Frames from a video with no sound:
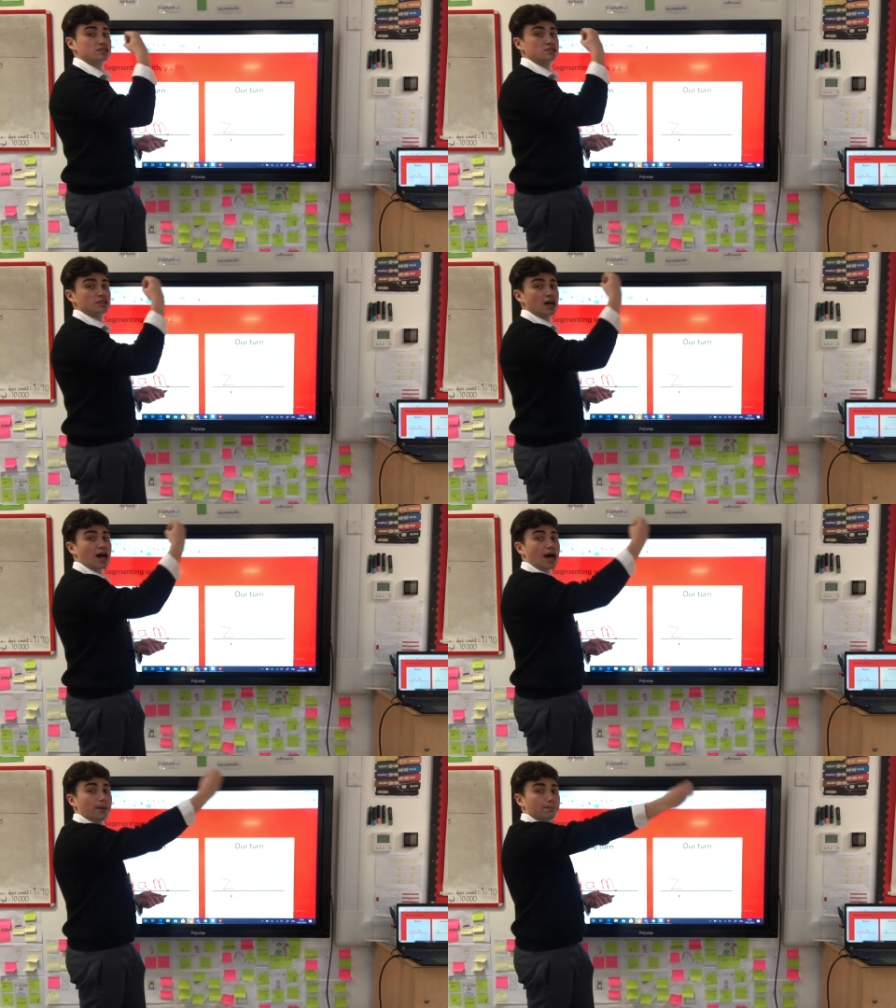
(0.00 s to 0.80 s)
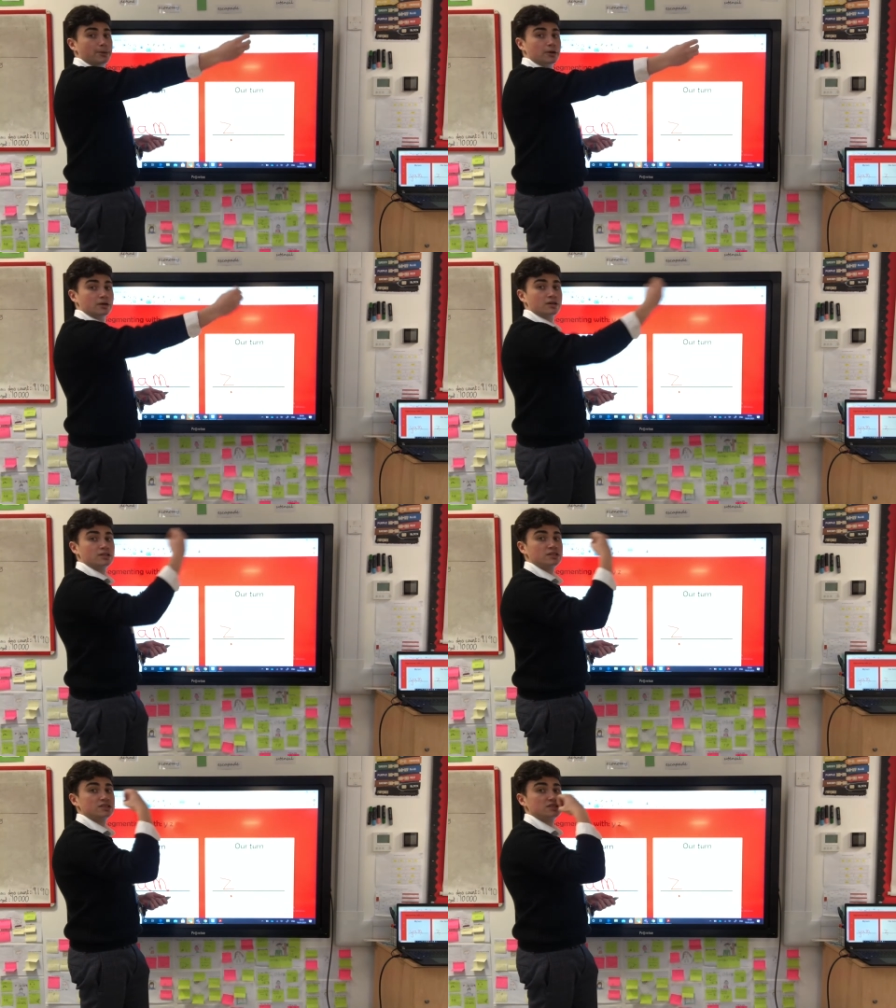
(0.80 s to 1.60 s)
Zap,
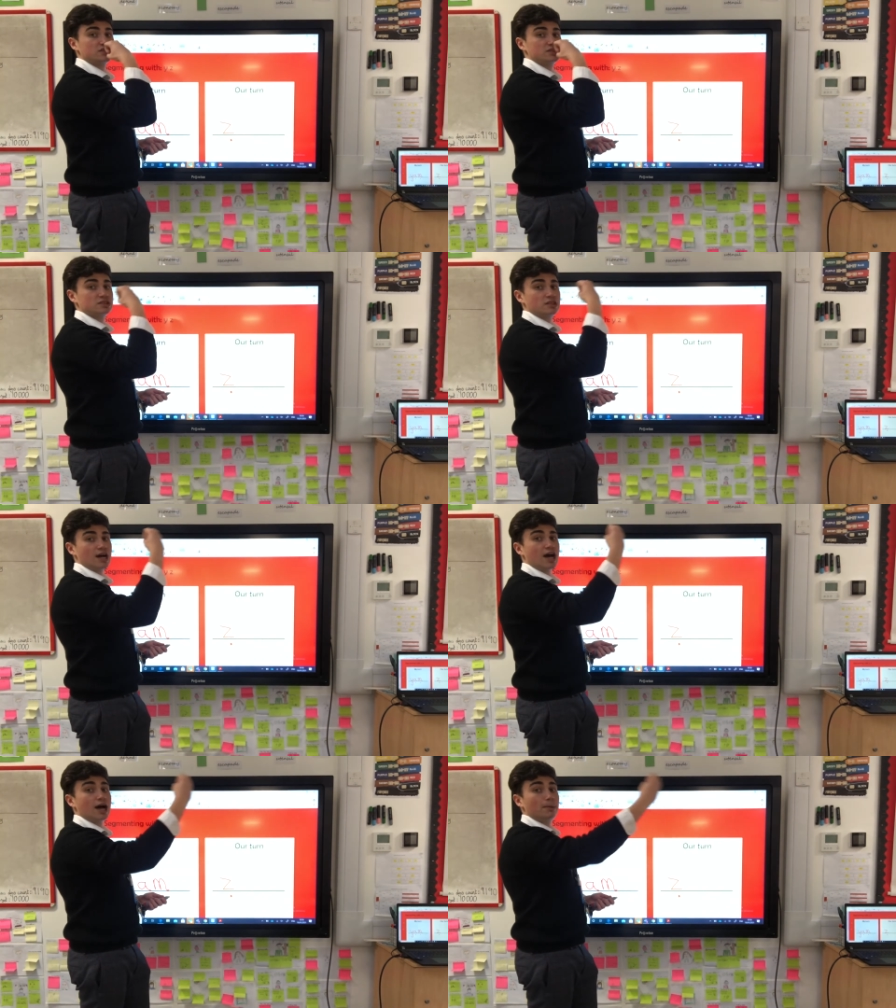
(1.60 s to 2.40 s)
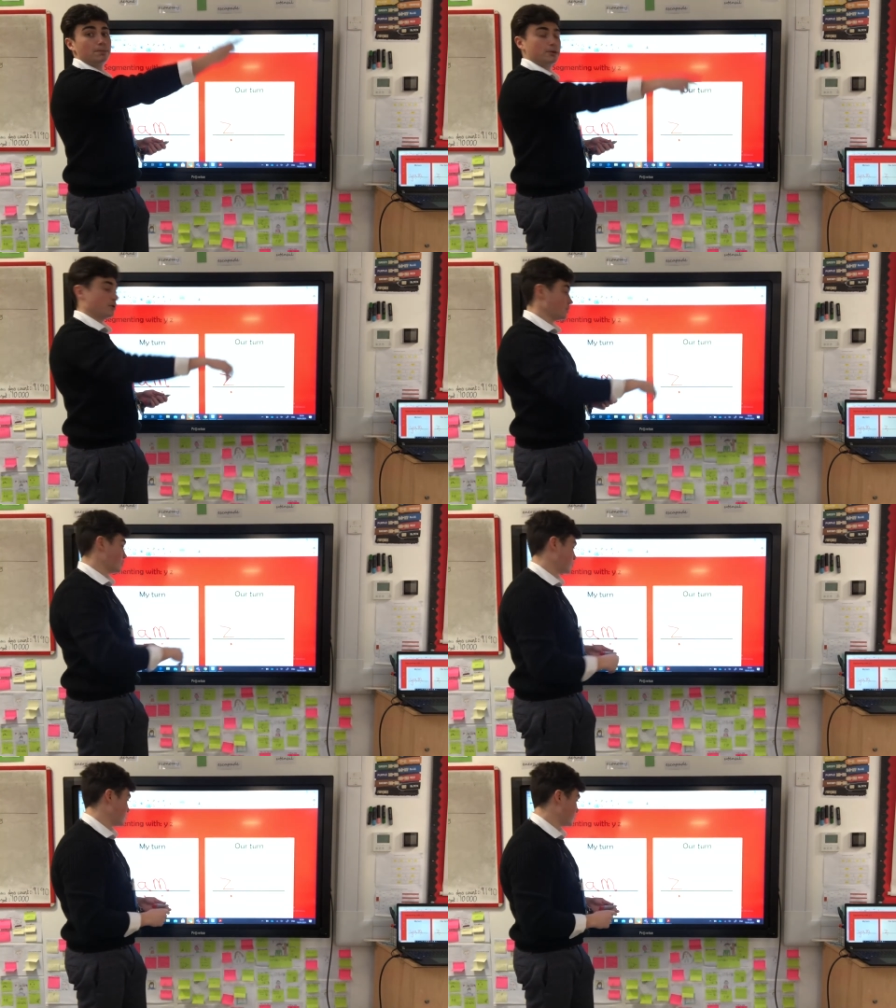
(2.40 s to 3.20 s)
zap.
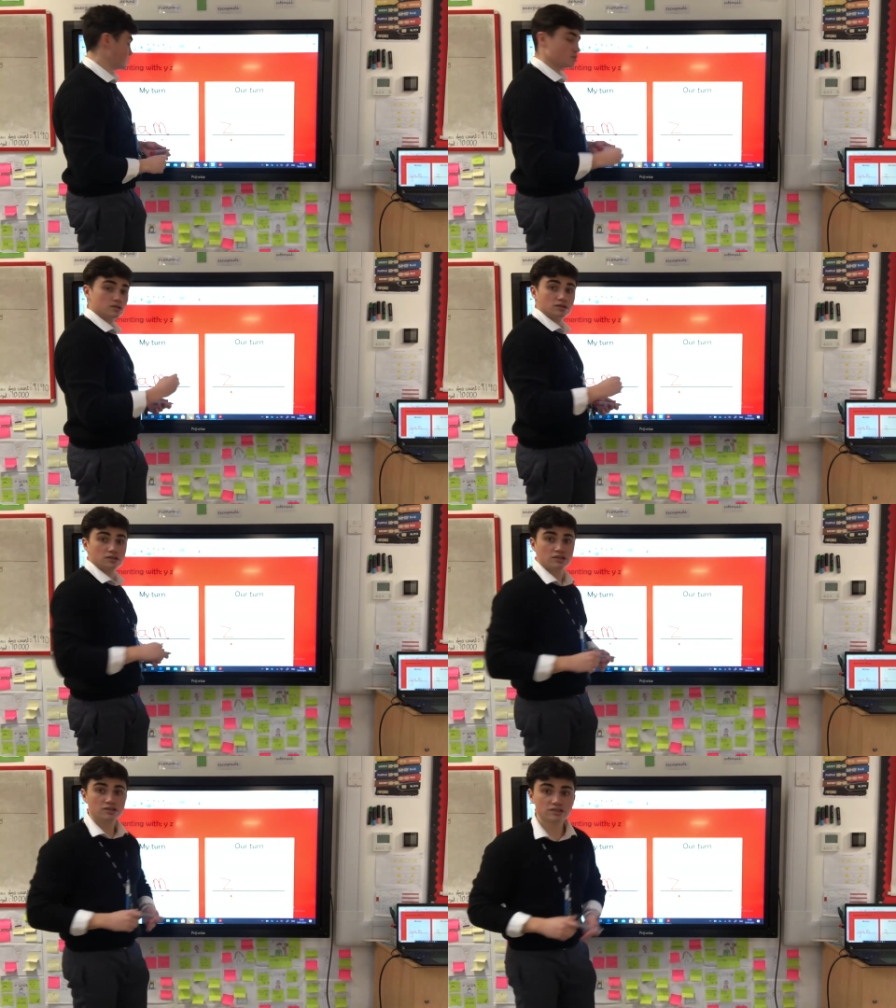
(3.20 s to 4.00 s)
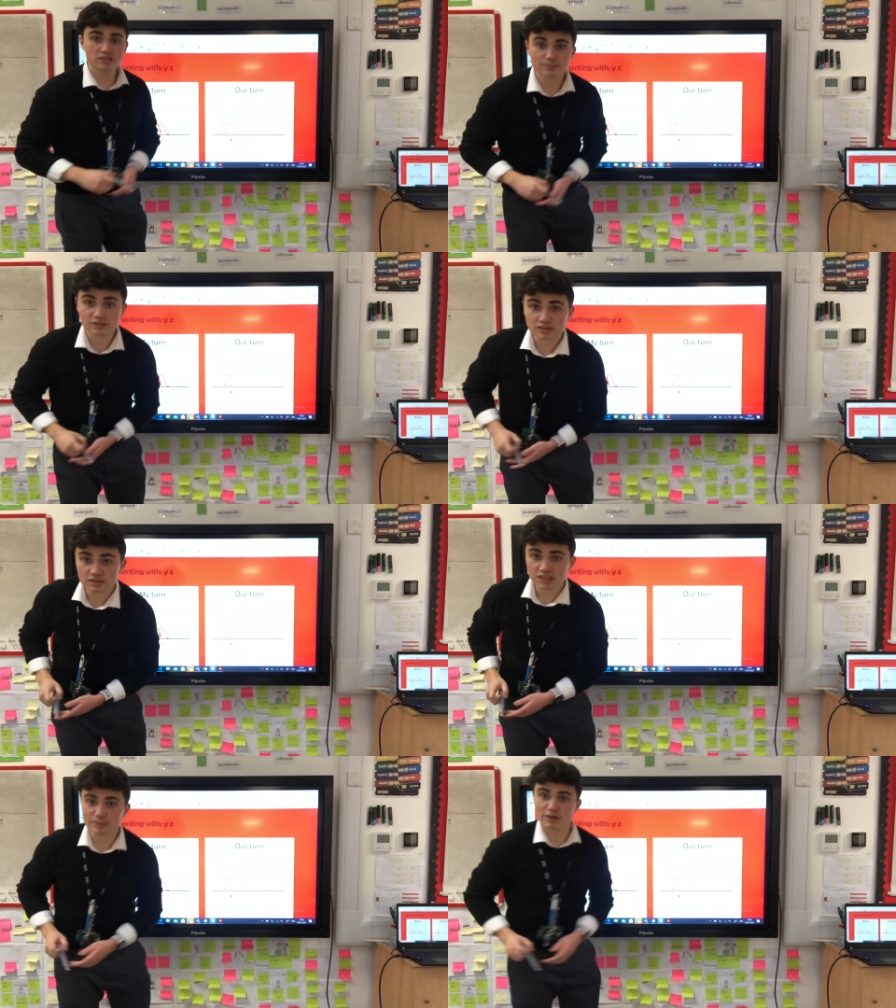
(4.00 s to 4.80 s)
Can you see? Can you
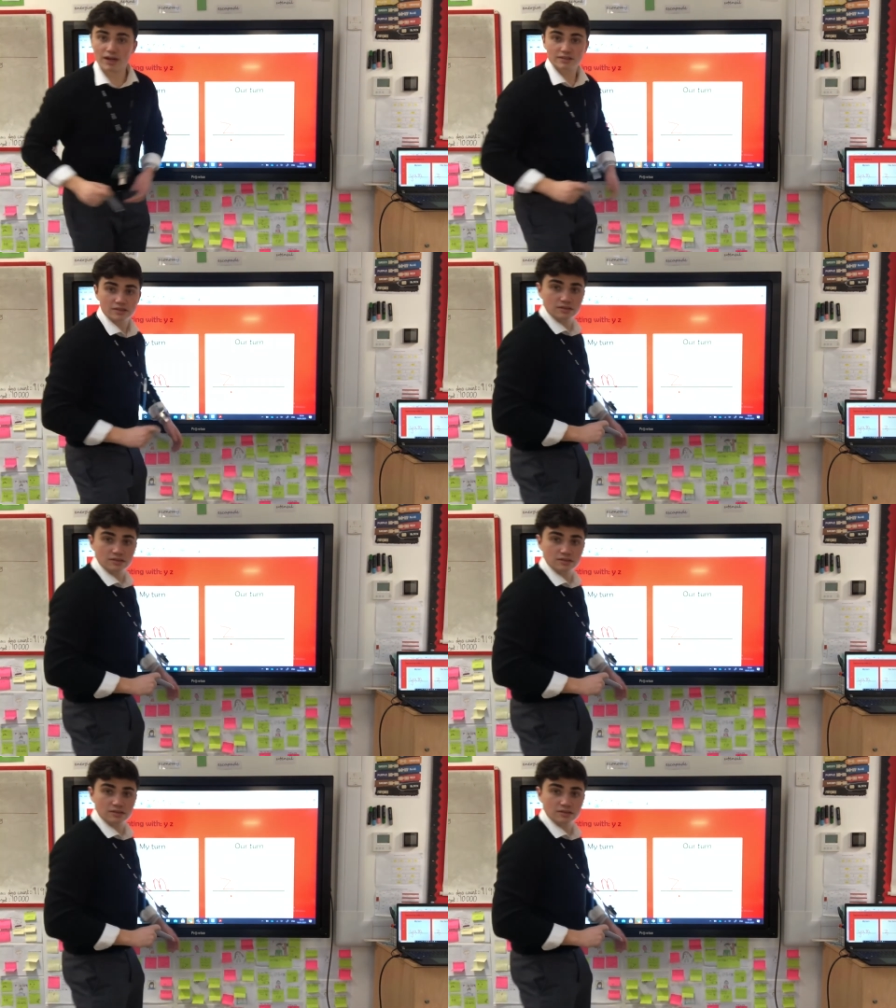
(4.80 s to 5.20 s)
see my writing?